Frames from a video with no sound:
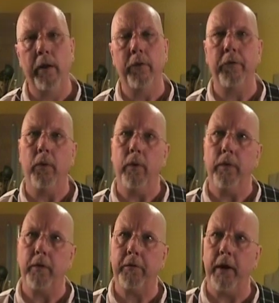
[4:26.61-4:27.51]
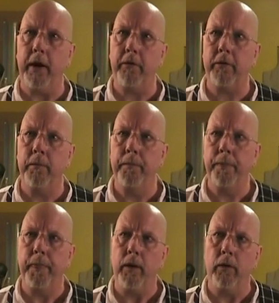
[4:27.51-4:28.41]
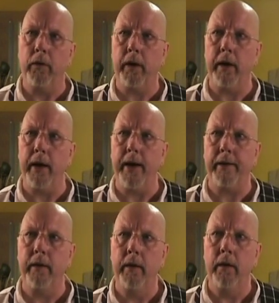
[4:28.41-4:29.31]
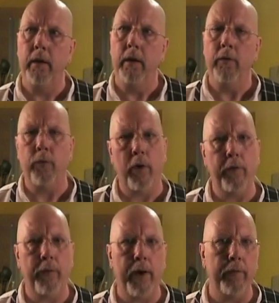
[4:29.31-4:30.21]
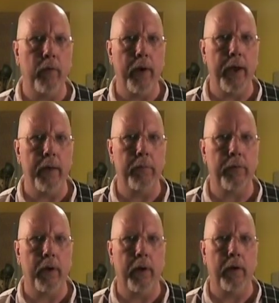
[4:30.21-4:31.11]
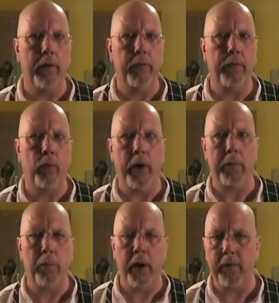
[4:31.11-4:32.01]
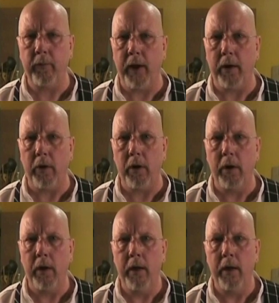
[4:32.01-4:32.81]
So in this case, you're looking at 45 grams of white bread flour